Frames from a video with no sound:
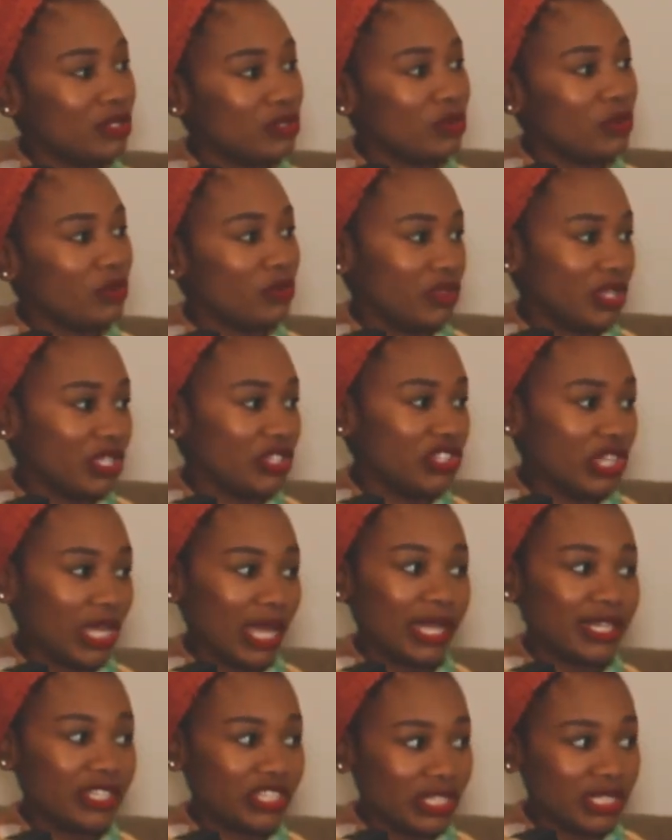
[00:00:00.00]
So the
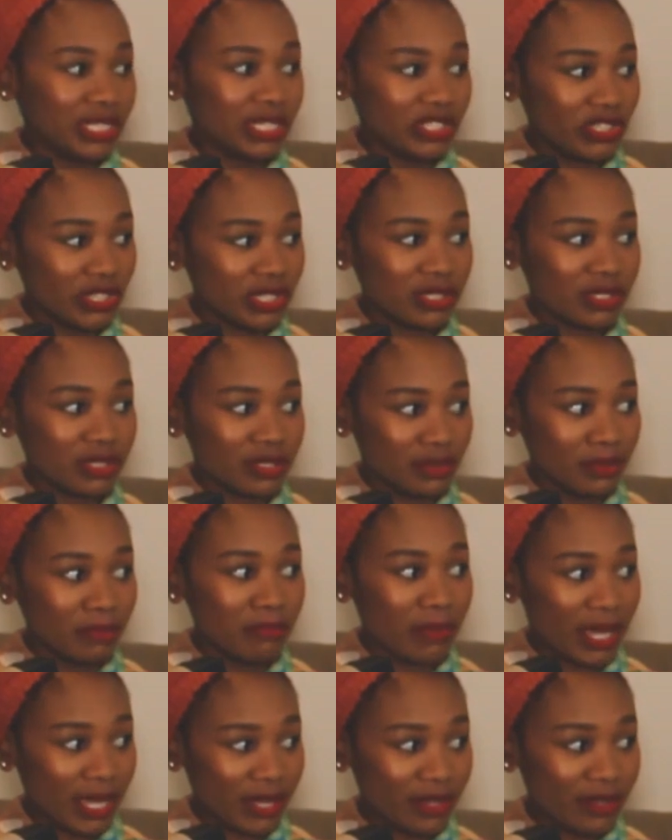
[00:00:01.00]
agenda just
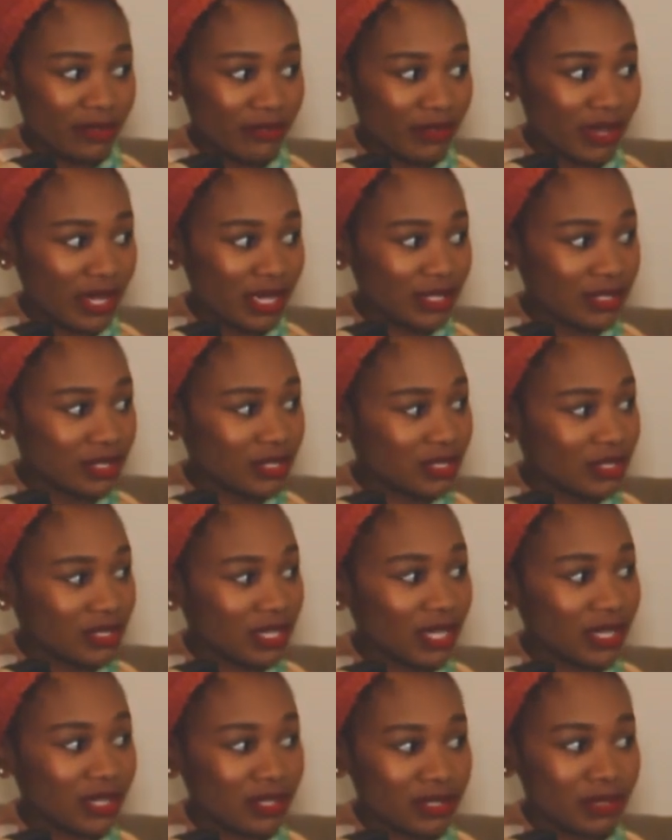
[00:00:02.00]
magnifies. It's
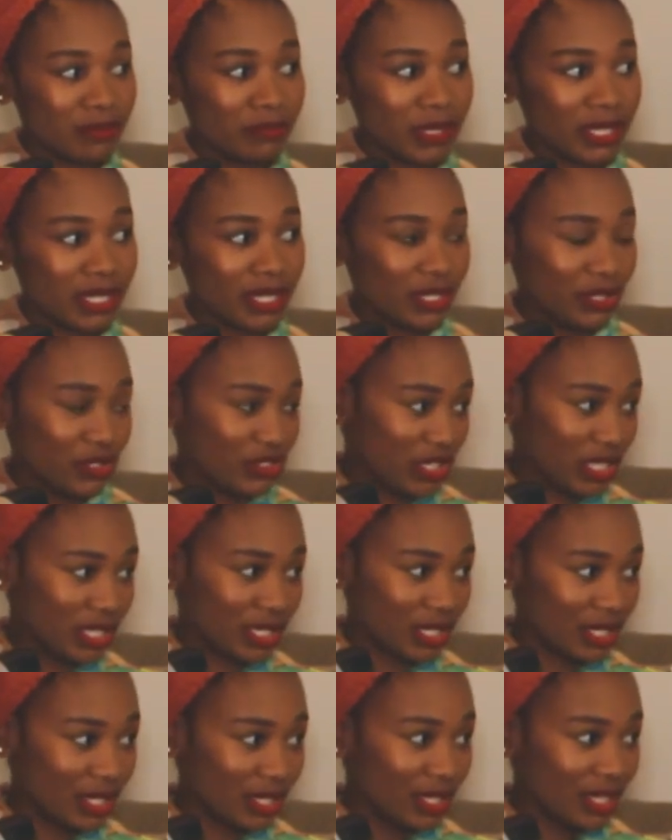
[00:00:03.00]
like it's a bigger
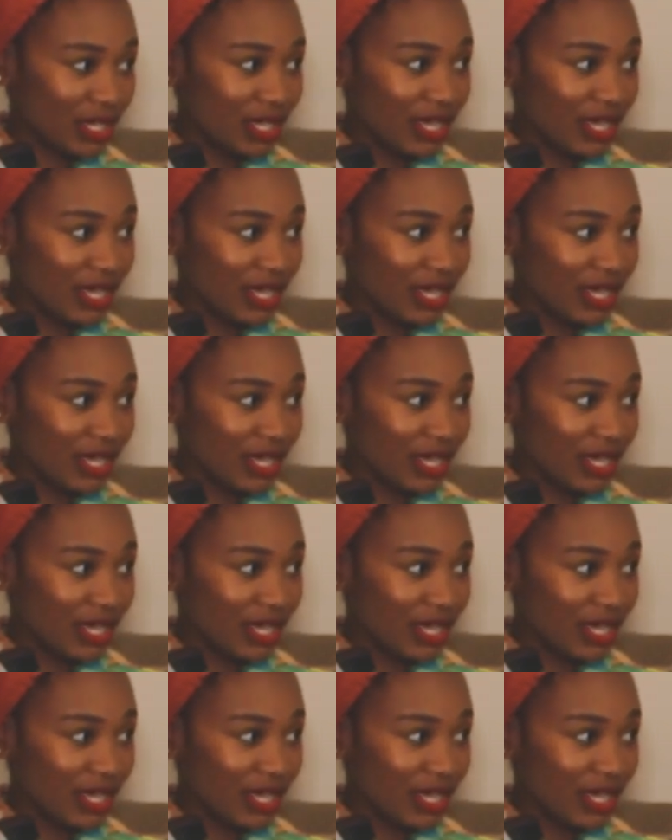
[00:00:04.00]
agenda.